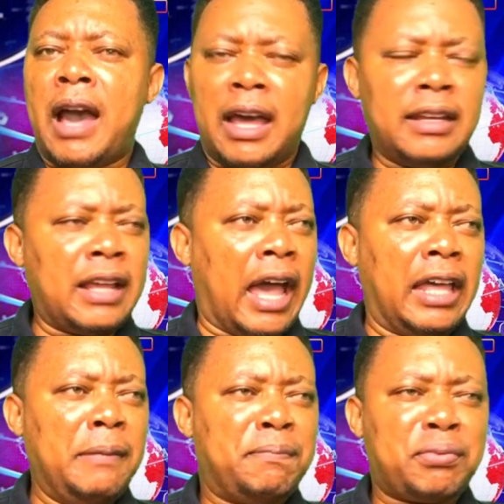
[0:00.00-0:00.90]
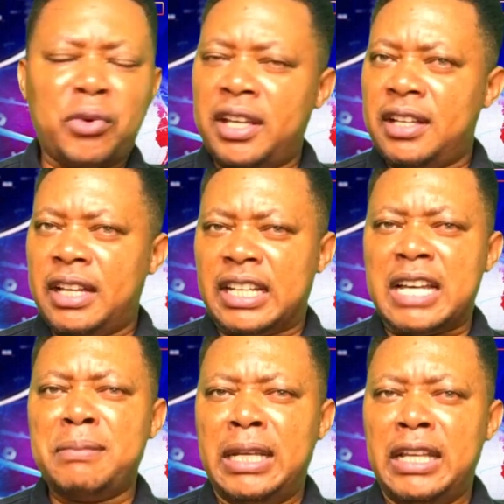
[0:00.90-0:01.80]
and I pray and
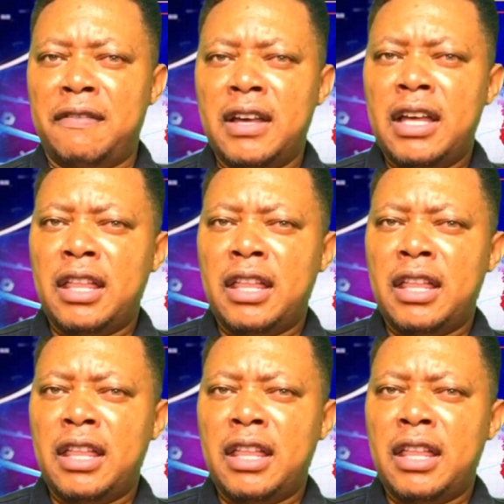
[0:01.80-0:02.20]
I believe